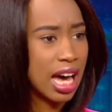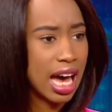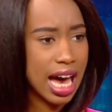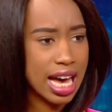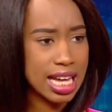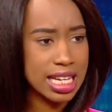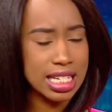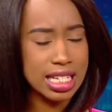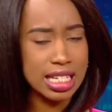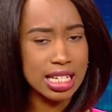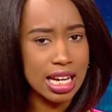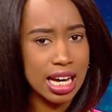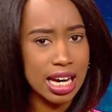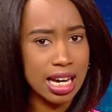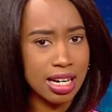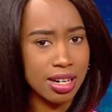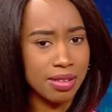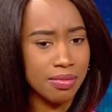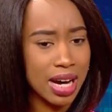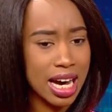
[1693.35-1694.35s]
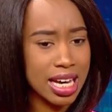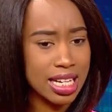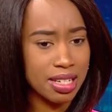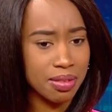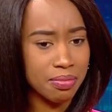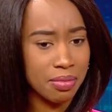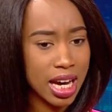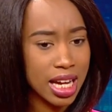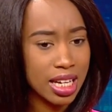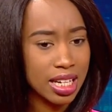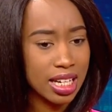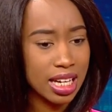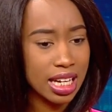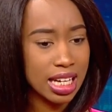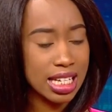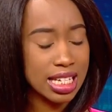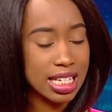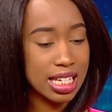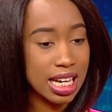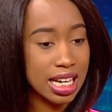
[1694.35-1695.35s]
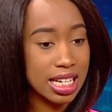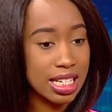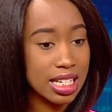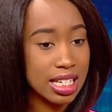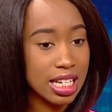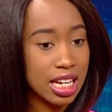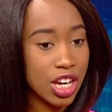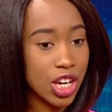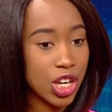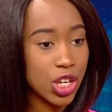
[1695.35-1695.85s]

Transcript: as a man is that